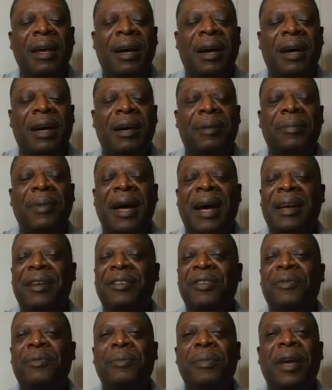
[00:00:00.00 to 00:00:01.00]
Um, I
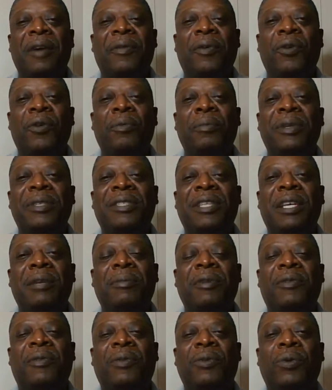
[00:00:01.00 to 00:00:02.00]
you may have heard me say
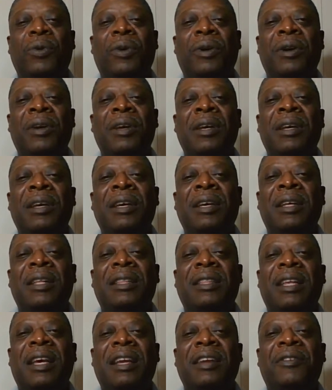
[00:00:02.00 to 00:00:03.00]
before,
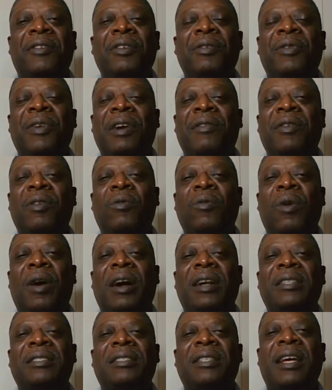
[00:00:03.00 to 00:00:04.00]
that if you've ever
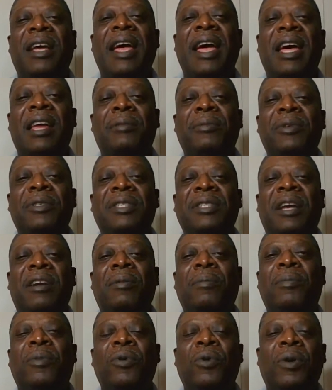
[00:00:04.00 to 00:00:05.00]
watched animals that are
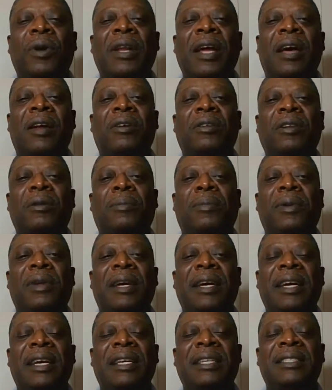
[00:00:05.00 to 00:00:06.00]
born out on the
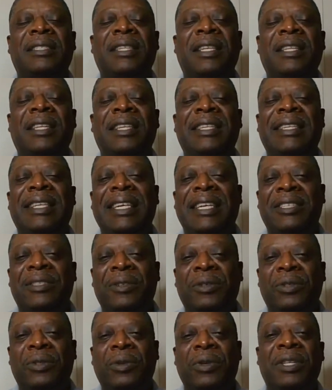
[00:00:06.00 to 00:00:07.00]
plains, in the
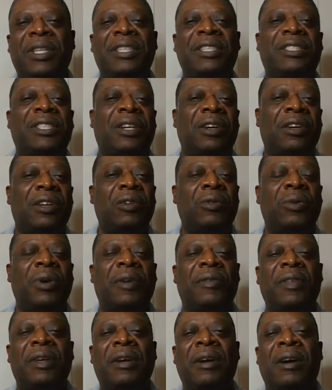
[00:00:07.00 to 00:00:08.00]
deserts, or in the jungle,
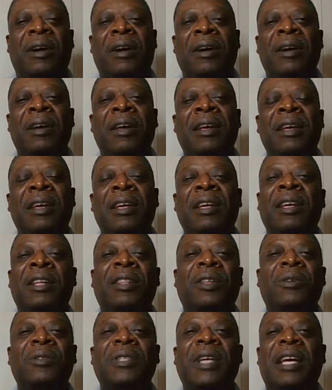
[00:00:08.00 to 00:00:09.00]
wherever they are,
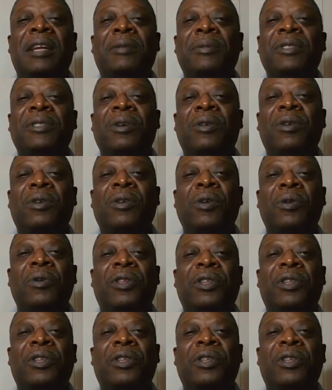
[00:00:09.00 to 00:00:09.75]
those animals don't go